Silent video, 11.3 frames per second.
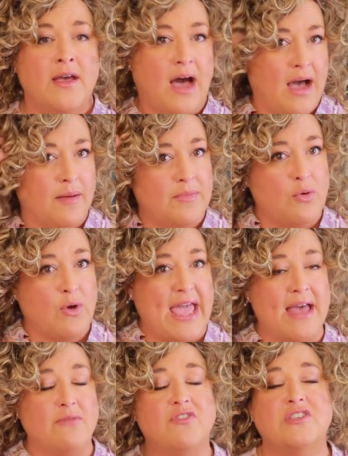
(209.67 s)
um,
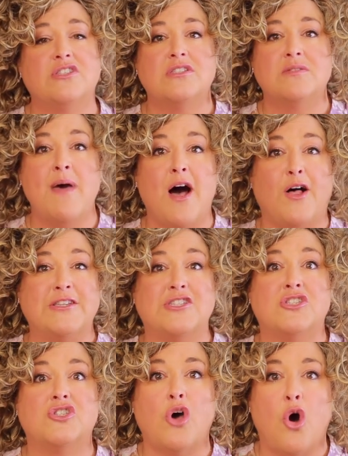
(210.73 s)
and smell
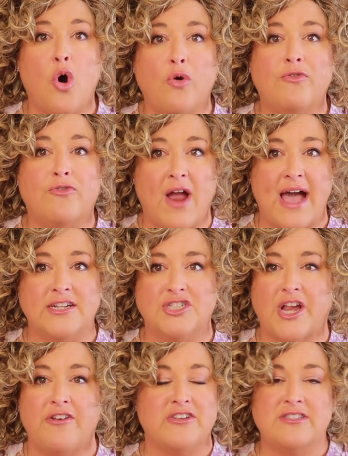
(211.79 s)
so fresh.
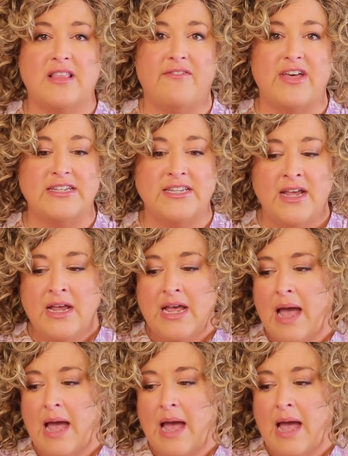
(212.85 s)
I just love it.